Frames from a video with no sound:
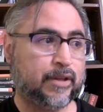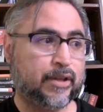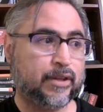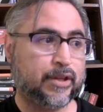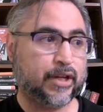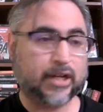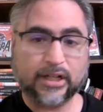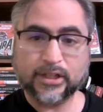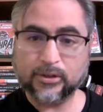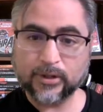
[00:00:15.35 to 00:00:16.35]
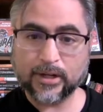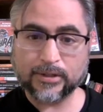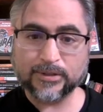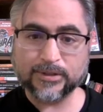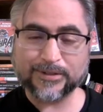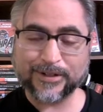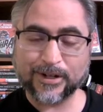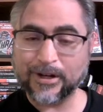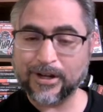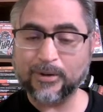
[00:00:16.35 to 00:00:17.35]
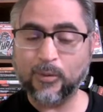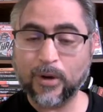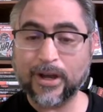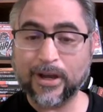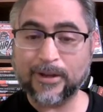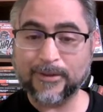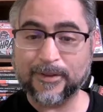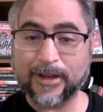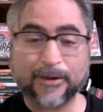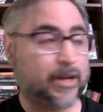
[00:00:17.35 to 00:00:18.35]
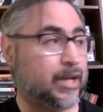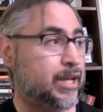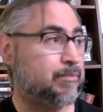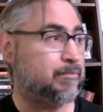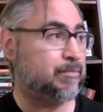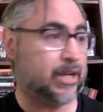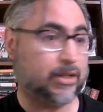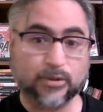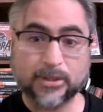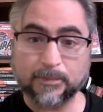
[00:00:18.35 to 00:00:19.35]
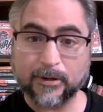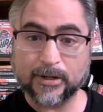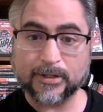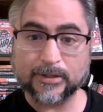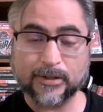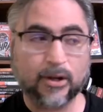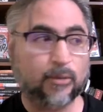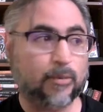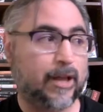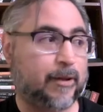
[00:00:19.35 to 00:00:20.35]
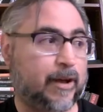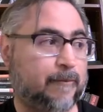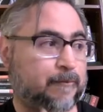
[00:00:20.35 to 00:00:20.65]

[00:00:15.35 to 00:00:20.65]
the content creators are, in a way, they're like a kindred spirit. You know, like,